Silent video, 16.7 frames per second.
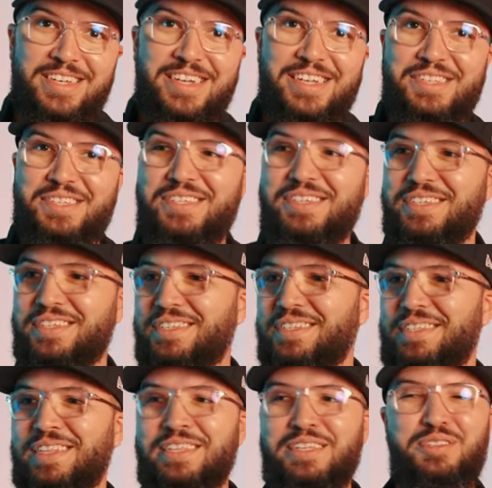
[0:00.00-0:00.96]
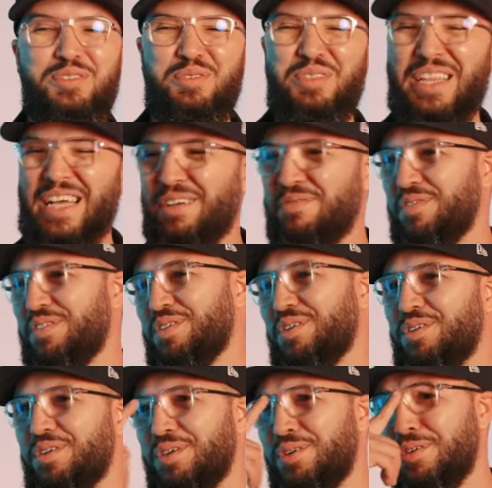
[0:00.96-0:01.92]
It's just, you know, life is
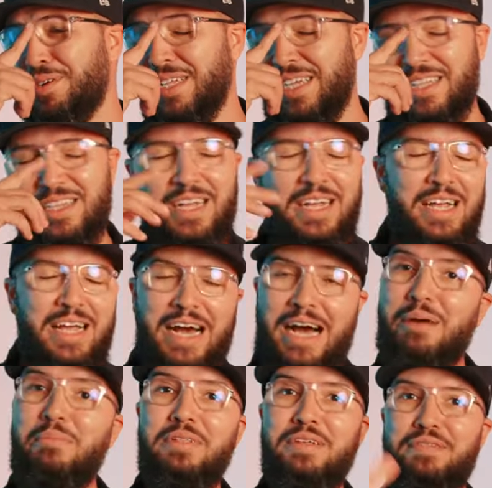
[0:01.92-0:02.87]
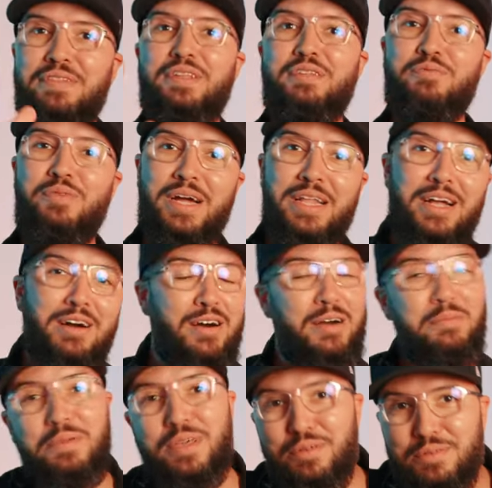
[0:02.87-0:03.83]
going on and I'm living this right now.
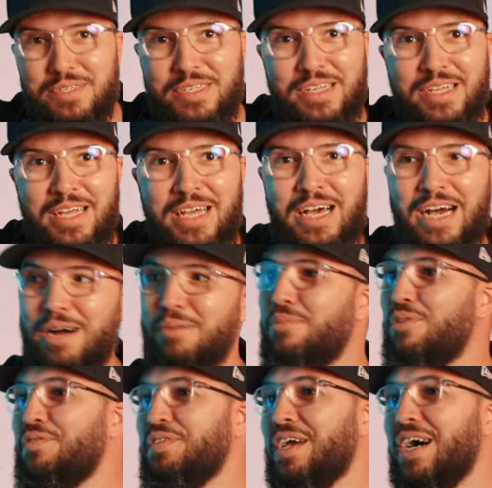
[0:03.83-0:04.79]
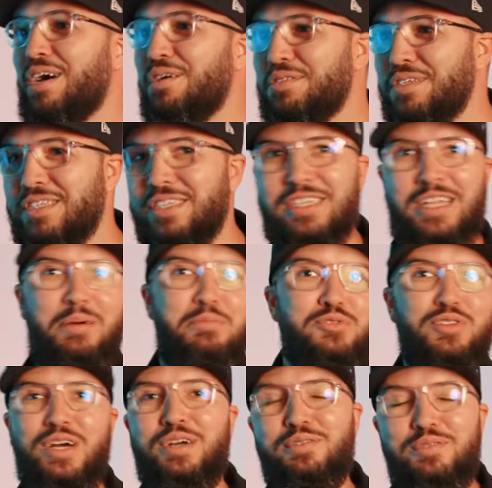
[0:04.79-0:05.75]
I'm guilty. I'm moving houses and I'm
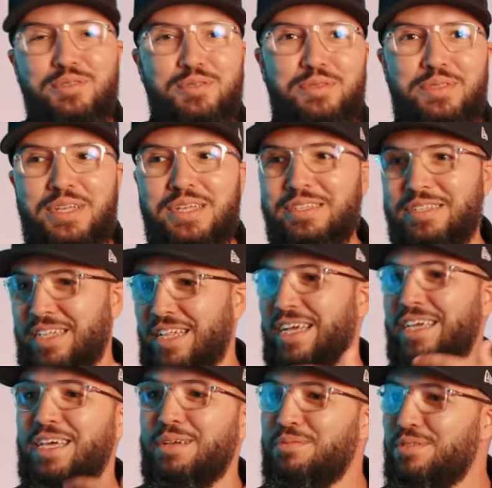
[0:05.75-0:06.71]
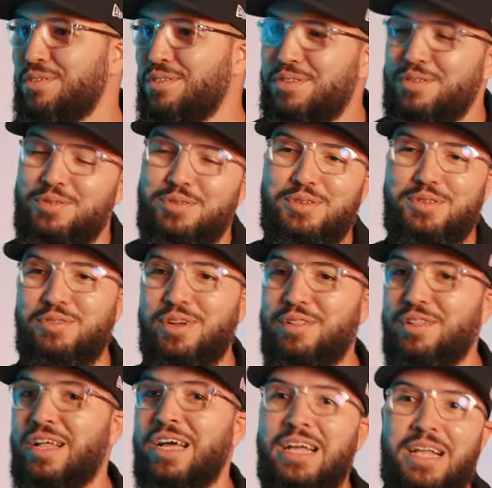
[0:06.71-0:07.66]
trying to do things and I came to the studio trying
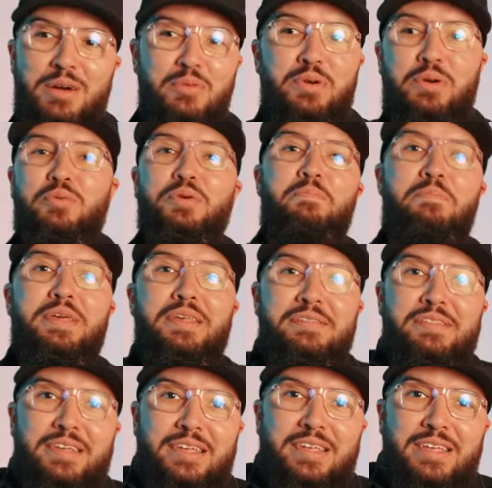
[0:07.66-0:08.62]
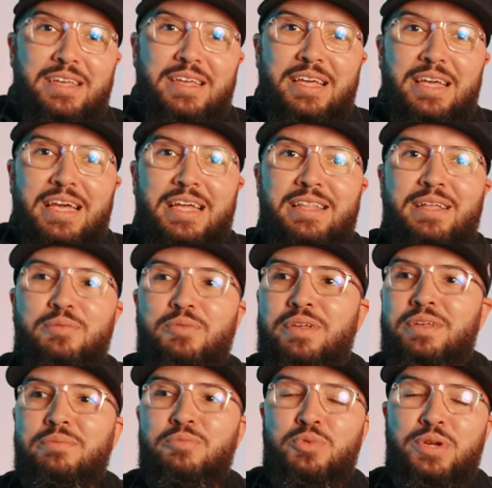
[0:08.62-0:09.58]
to, we're, we're busy. And then
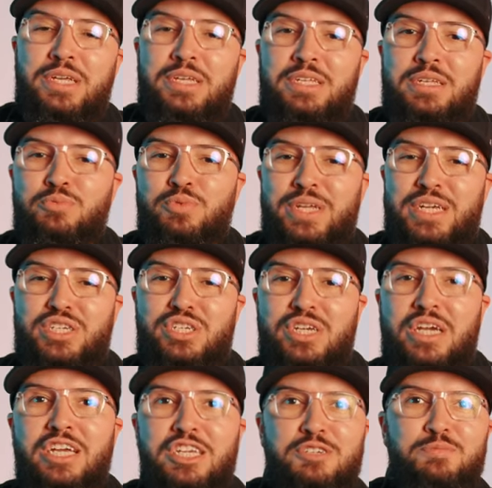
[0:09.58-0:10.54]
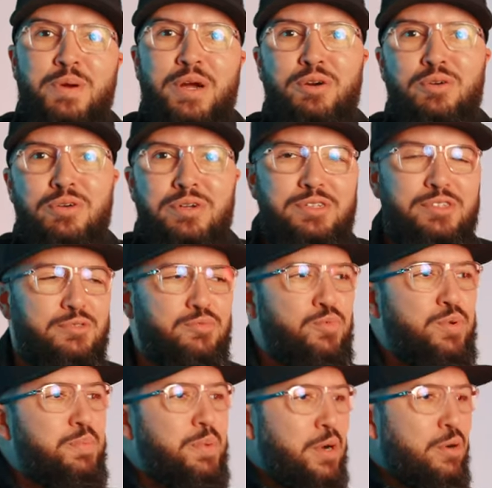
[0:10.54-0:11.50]
we, we, we exchange priorities.
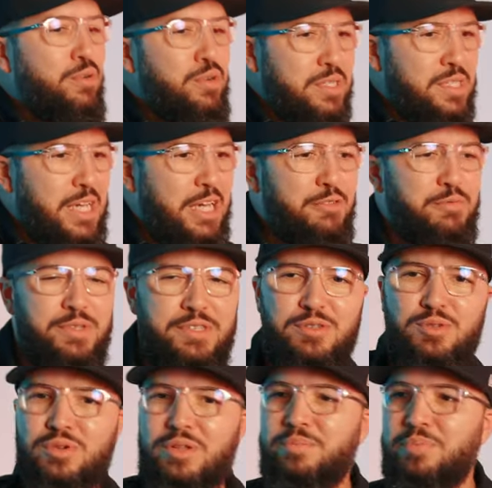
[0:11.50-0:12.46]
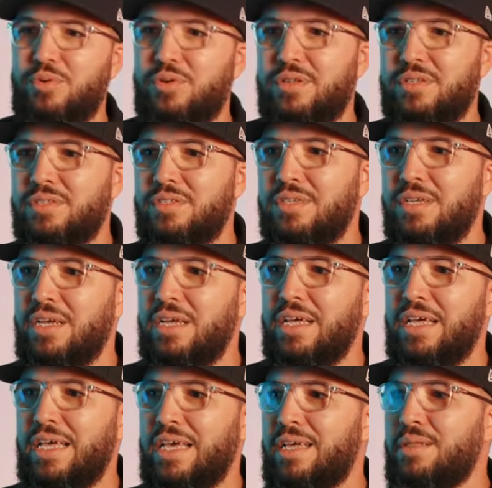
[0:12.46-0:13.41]
We prioritize what's not important
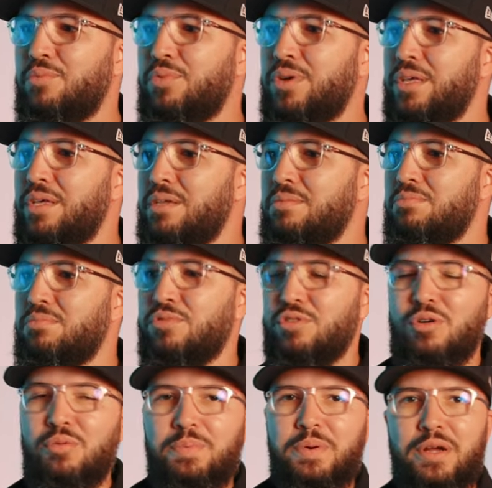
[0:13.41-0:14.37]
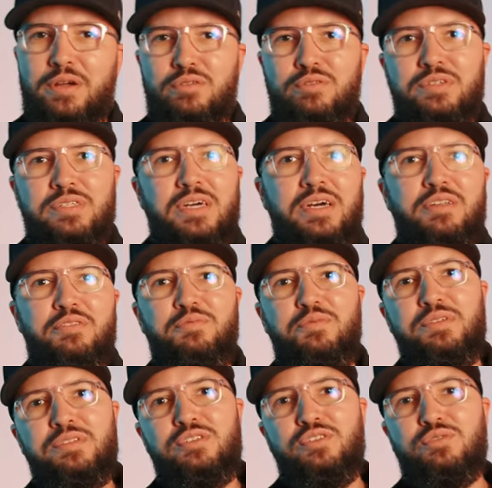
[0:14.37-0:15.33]
and we don't prioritize
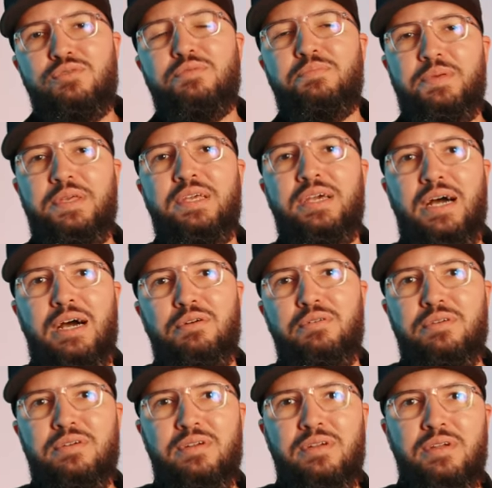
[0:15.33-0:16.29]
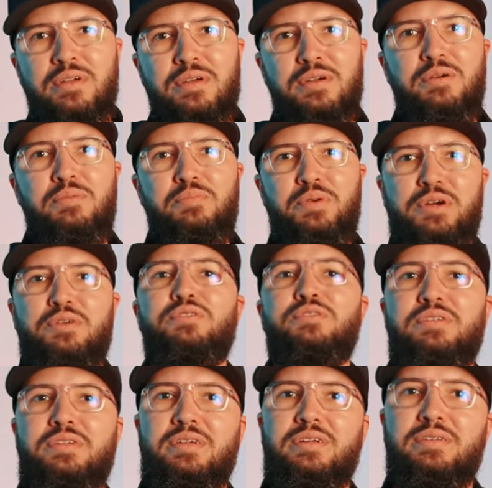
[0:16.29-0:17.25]
what should be our
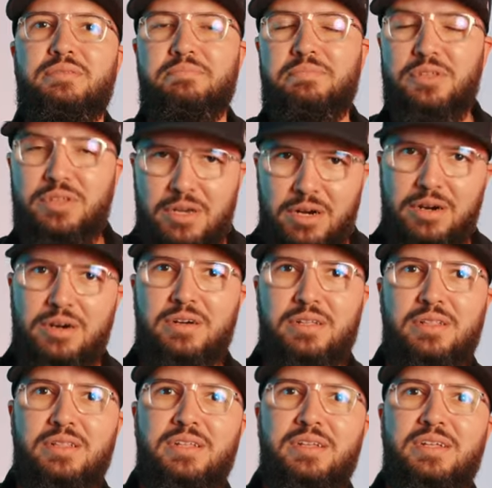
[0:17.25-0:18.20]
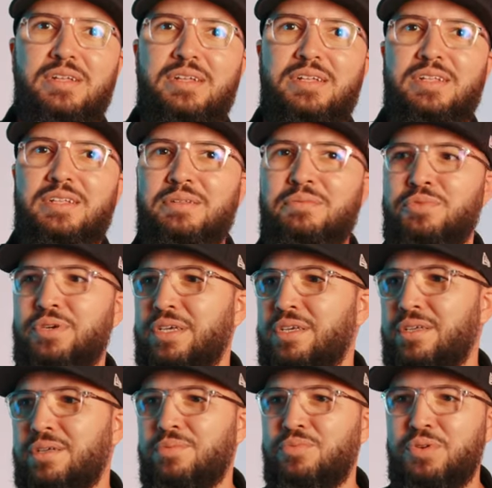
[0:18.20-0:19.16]
priority, God
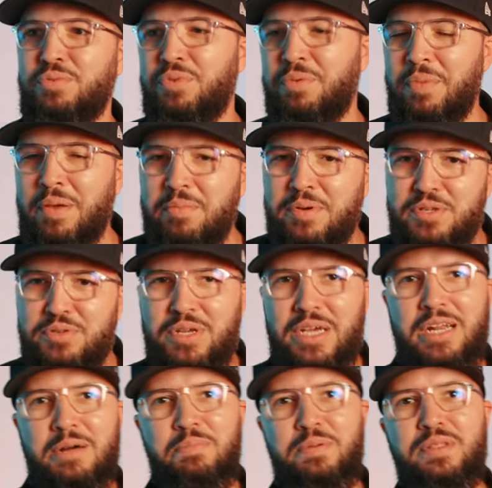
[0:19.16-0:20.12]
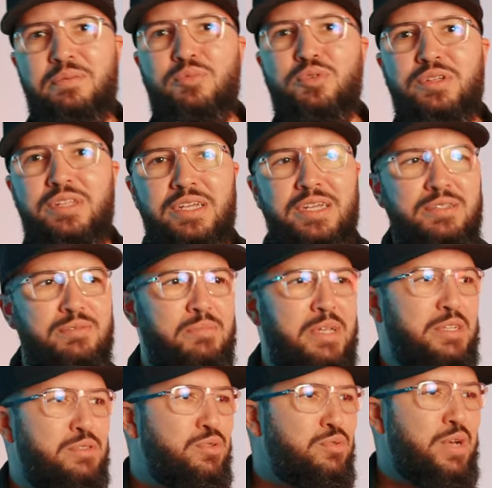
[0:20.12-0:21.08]
we we remember to get up in the morning
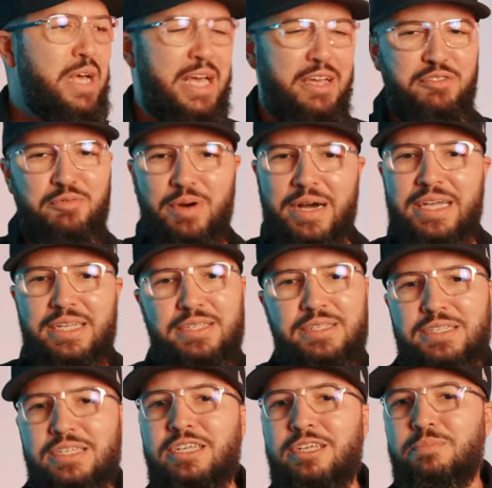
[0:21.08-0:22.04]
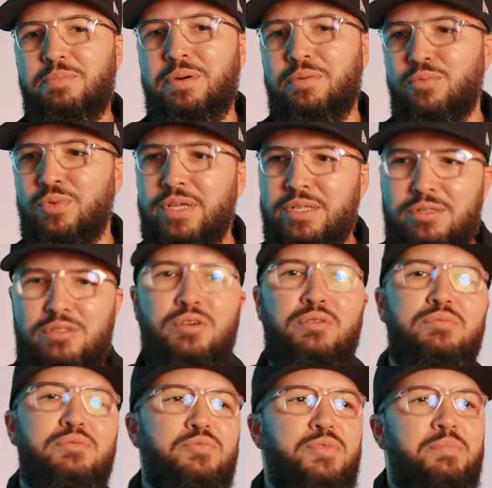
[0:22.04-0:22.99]
and, and do x y and z but we
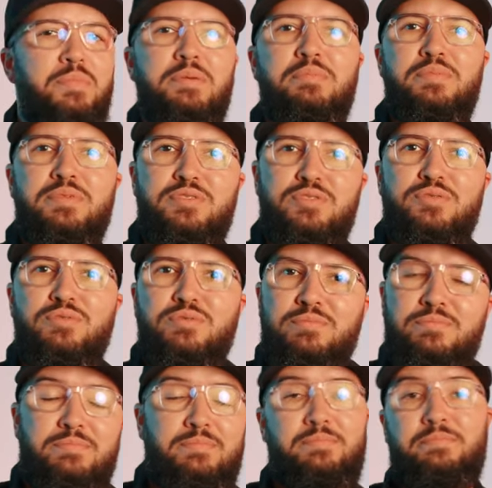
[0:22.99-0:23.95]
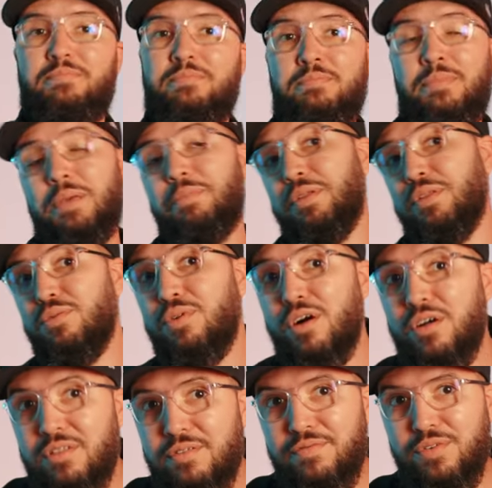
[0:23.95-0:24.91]
don't remember to maybe do
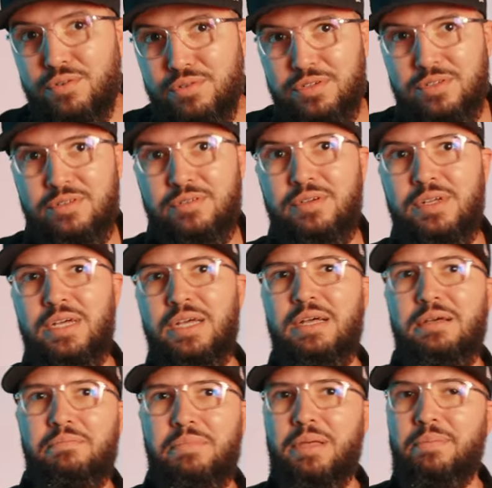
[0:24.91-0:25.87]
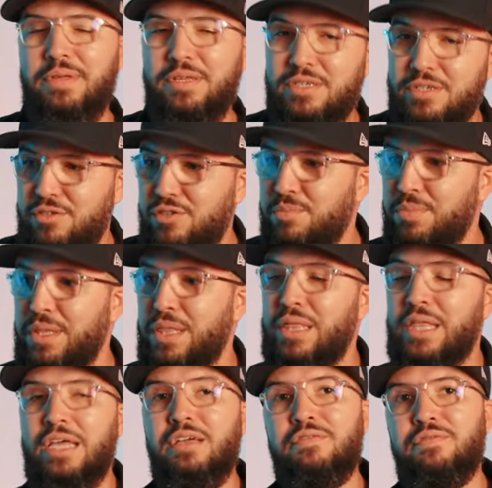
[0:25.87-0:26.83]
our devotional maybe just to be
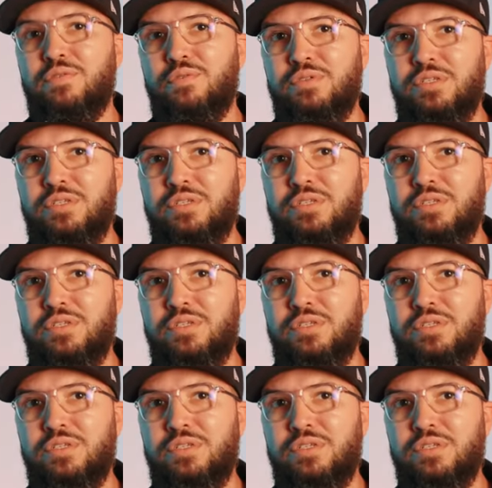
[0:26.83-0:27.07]
thankful